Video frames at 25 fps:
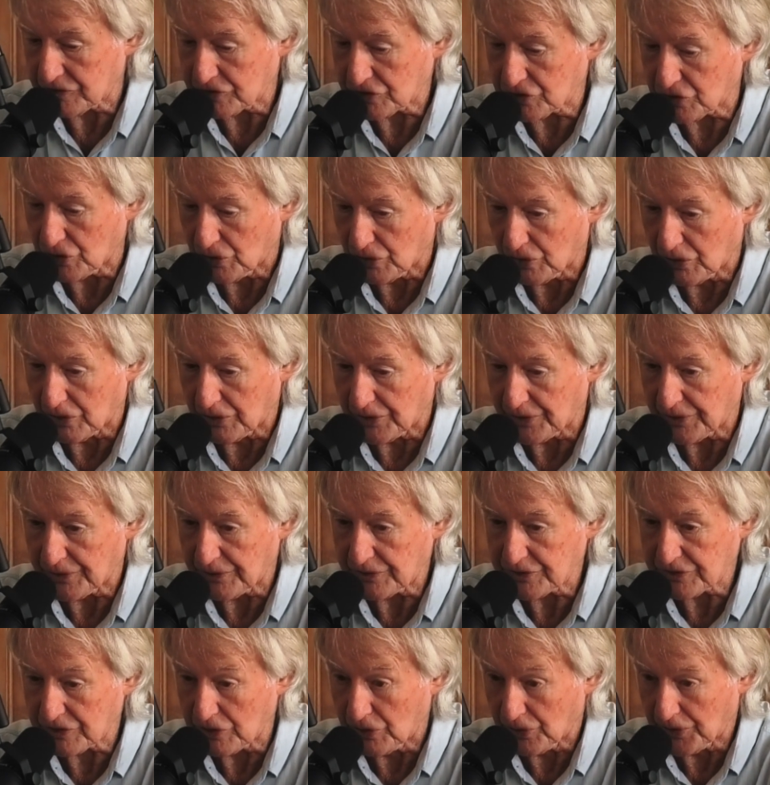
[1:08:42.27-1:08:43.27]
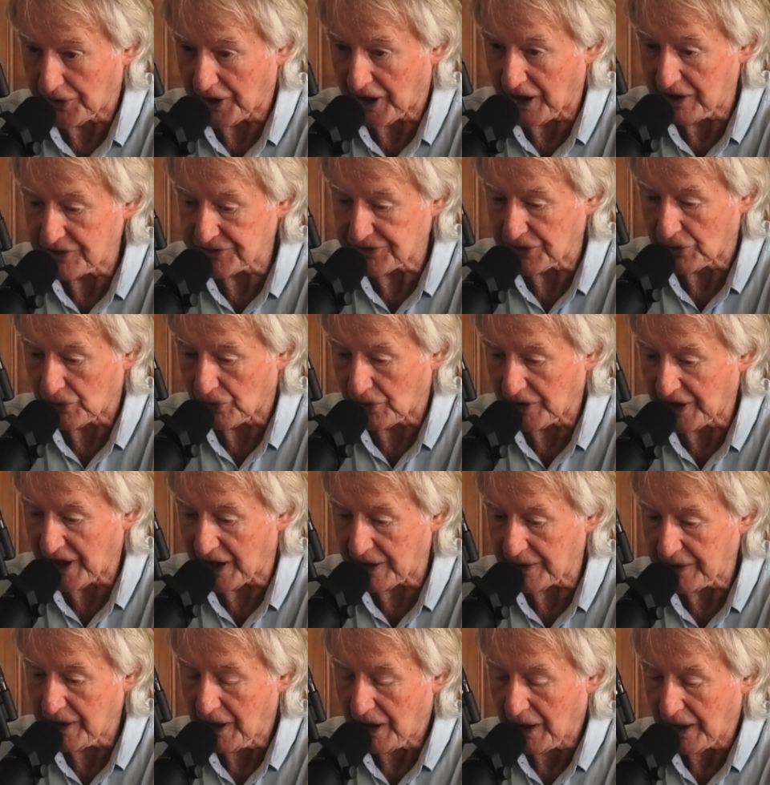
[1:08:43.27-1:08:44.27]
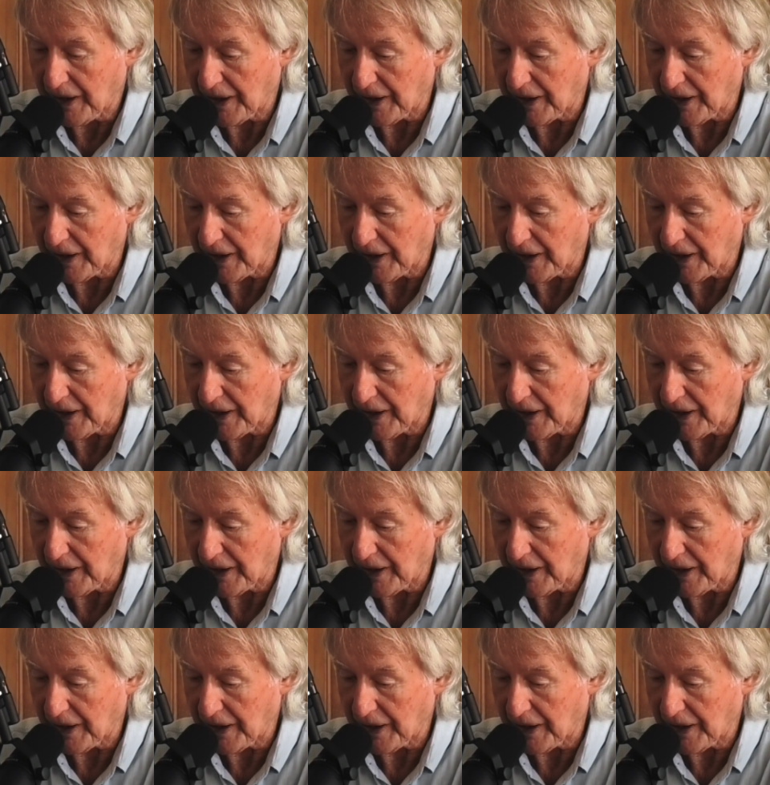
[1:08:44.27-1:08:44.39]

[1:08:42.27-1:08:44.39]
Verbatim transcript: school, school days and all that.